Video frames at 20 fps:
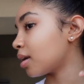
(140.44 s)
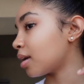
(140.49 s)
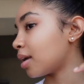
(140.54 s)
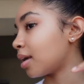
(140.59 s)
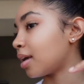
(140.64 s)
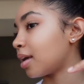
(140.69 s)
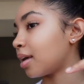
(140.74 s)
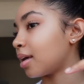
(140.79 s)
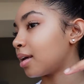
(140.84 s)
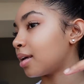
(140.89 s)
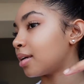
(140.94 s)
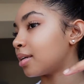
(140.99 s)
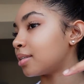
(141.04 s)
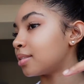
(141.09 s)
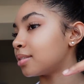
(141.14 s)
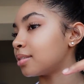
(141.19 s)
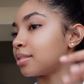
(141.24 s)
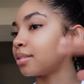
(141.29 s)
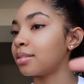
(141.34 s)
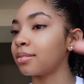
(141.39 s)

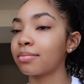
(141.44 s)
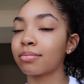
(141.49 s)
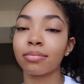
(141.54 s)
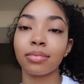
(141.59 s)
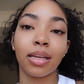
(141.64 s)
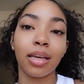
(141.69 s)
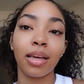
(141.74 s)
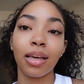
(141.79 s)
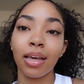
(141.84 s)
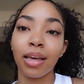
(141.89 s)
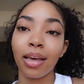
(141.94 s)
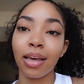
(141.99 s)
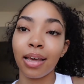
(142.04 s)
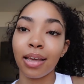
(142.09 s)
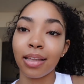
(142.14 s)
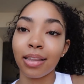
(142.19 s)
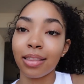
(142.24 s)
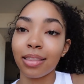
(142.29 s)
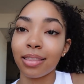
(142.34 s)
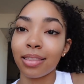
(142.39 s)
and
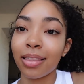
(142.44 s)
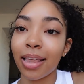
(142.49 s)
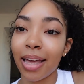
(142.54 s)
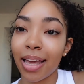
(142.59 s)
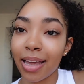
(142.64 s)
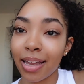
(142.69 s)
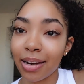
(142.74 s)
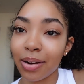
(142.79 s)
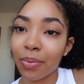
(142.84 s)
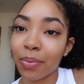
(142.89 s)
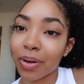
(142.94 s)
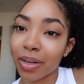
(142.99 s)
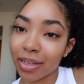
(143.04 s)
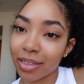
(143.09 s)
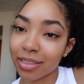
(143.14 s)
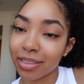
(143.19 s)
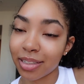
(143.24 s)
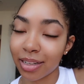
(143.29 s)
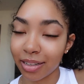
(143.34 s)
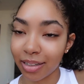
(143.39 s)
then we're gonna
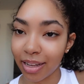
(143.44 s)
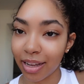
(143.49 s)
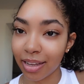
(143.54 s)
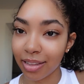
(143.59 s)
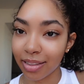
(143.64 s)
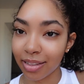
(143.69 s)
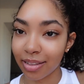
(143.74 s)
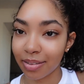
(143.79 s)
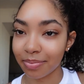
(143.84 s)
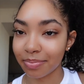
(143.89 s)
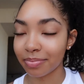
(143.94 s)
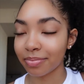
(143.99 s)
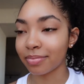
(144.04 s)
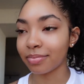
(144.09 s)
start laying them.